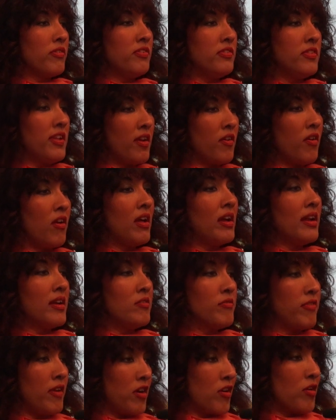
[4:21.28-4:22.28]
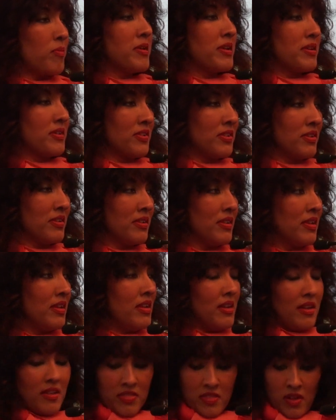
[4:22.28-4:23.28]
sterile environment.
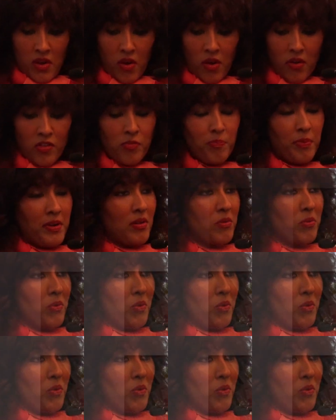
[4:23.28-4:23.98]
The hospital